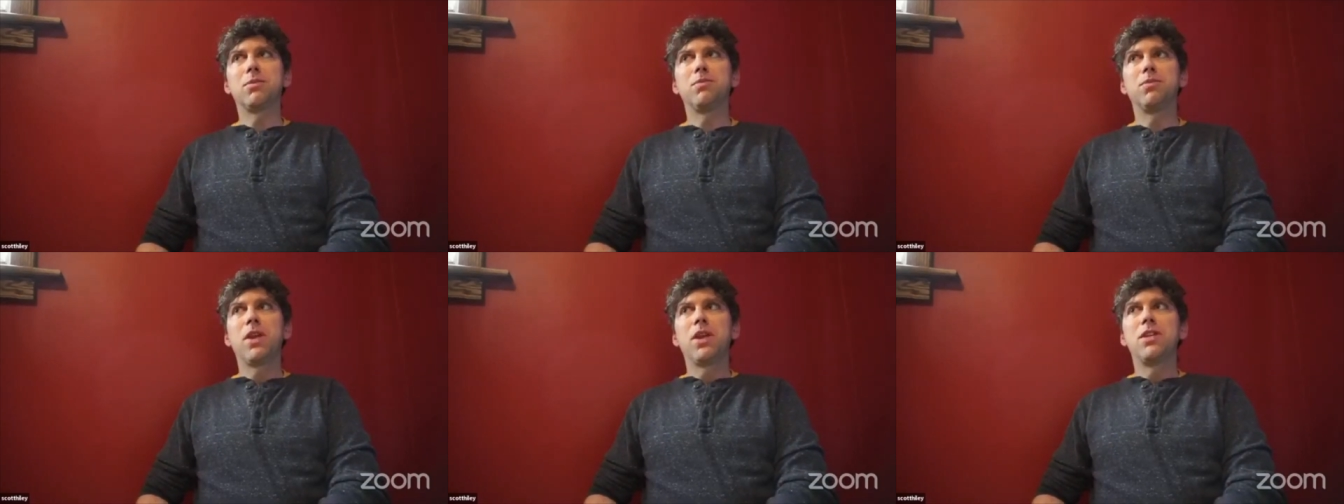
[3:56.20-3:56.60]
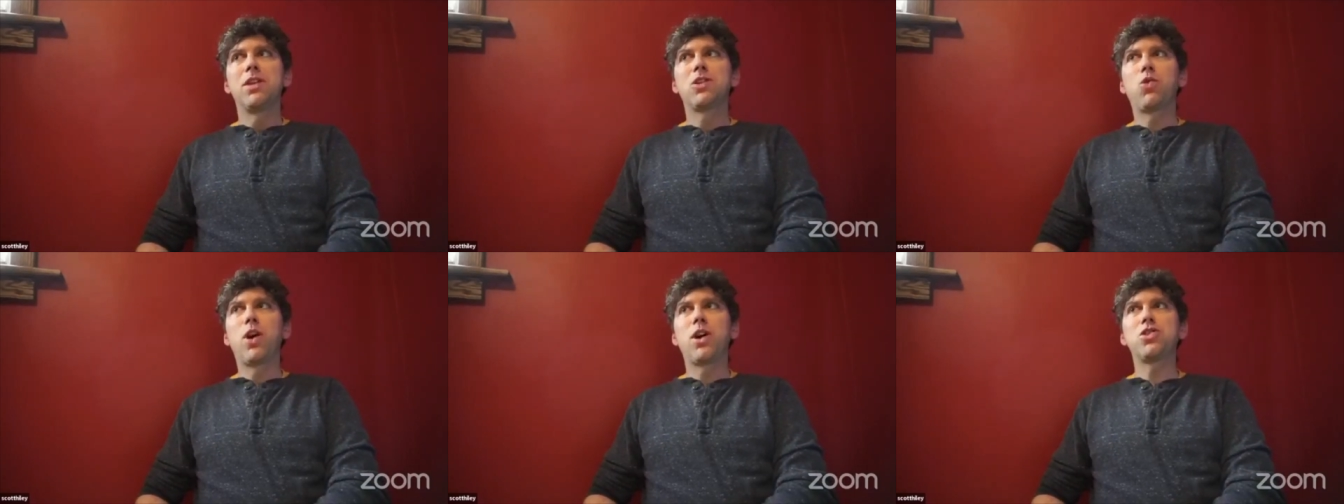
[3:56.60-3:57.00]
this
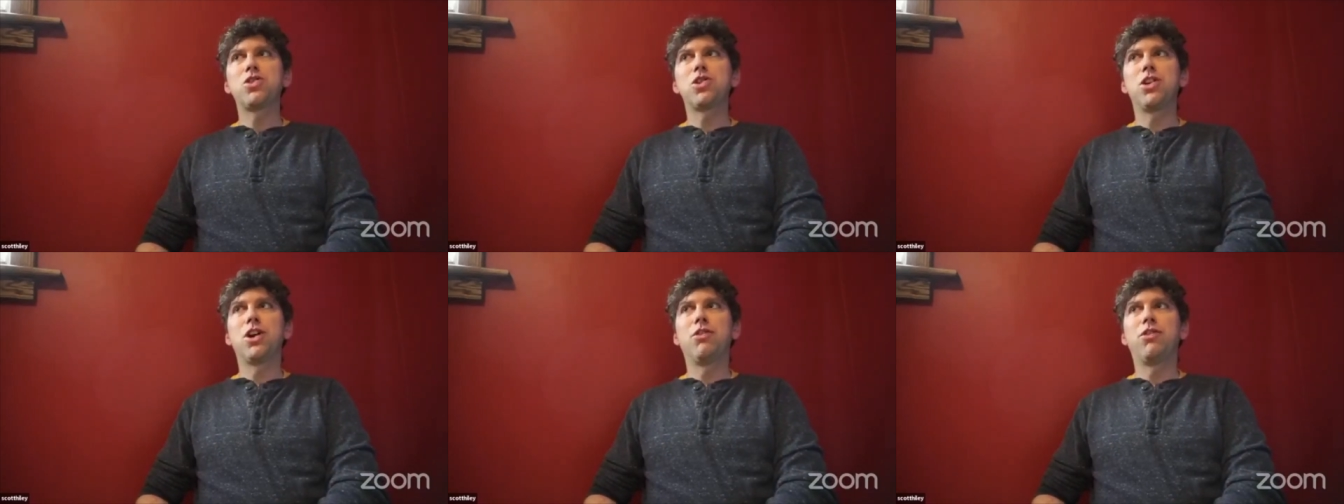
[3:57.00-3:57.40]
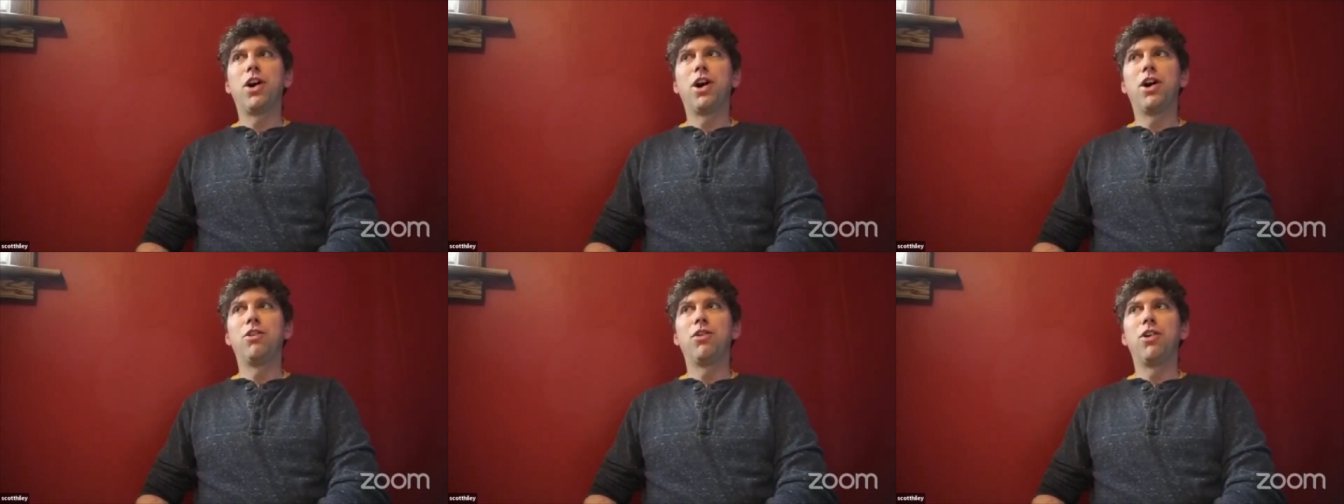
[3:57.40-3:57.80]
question of,
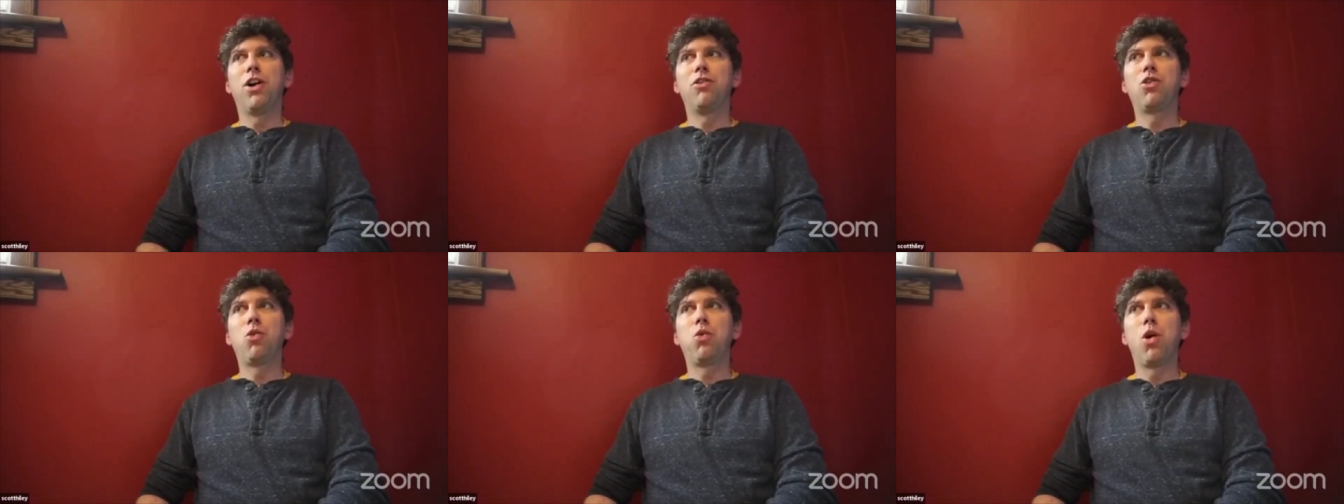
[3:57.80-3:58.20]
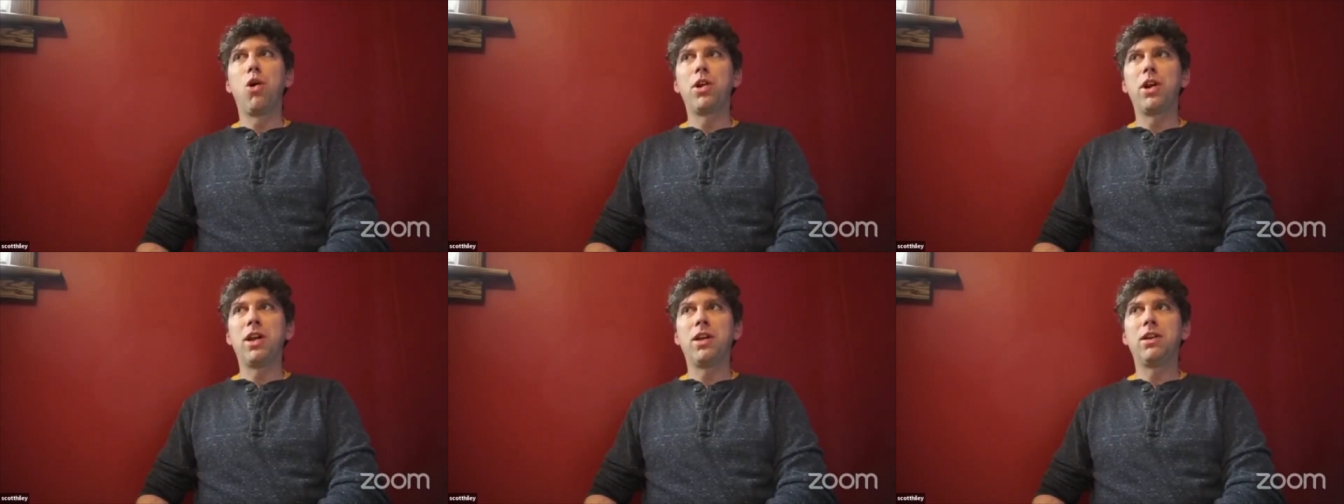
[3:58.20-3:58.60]
of, of
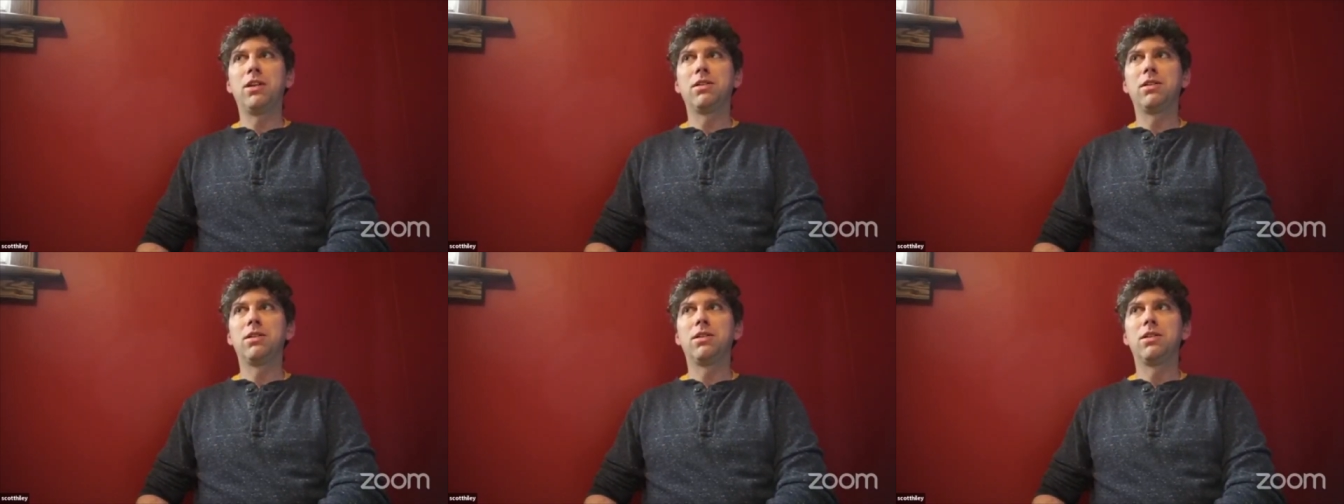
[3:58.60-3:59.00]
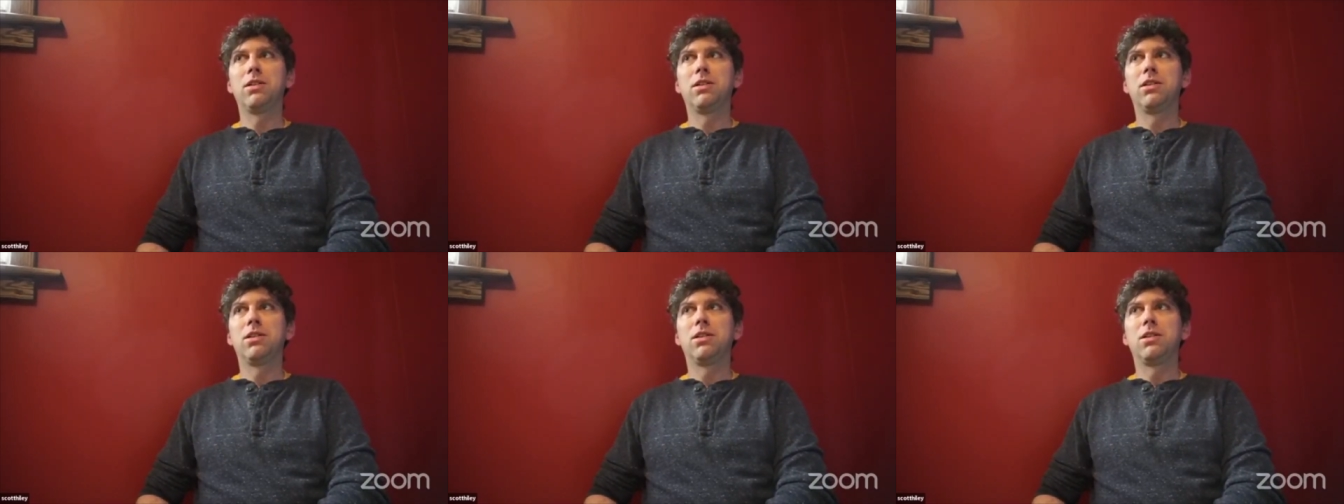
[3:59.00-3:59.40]
quoting
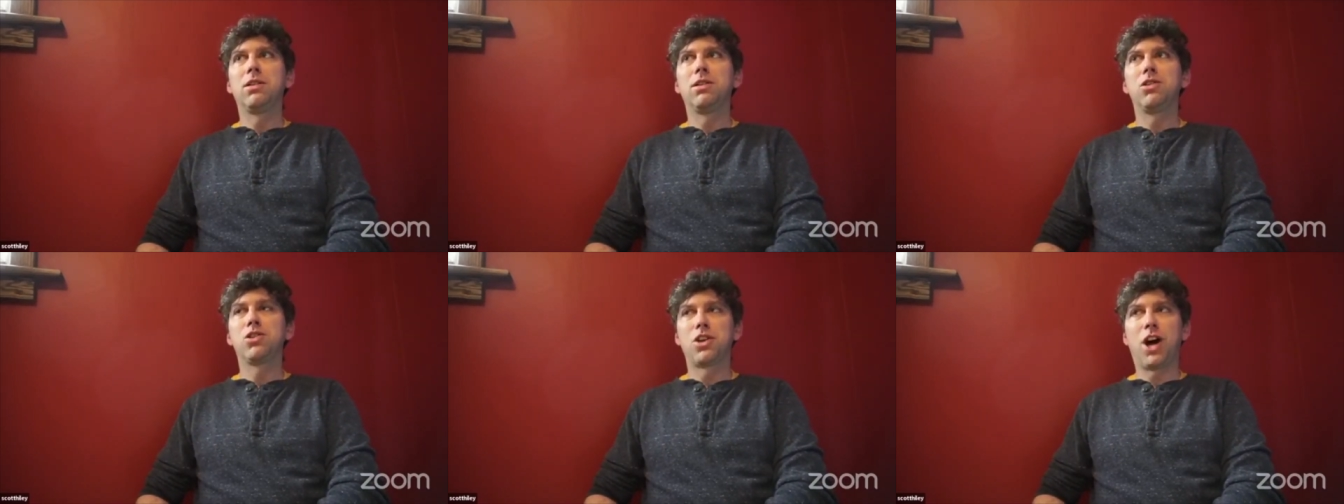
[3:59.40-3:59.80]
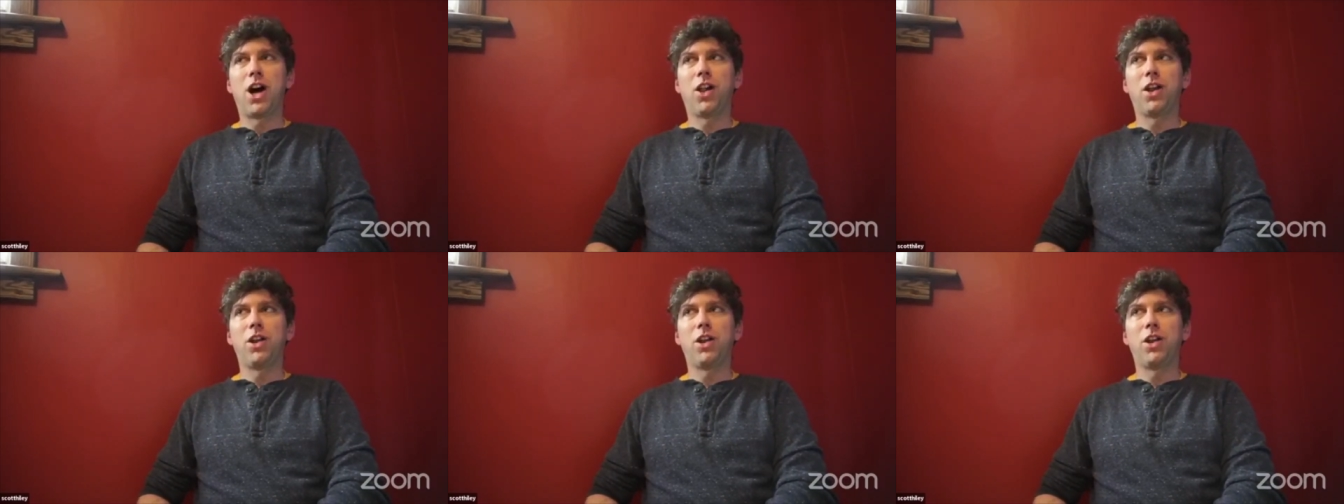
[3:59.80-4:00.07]
Stalin and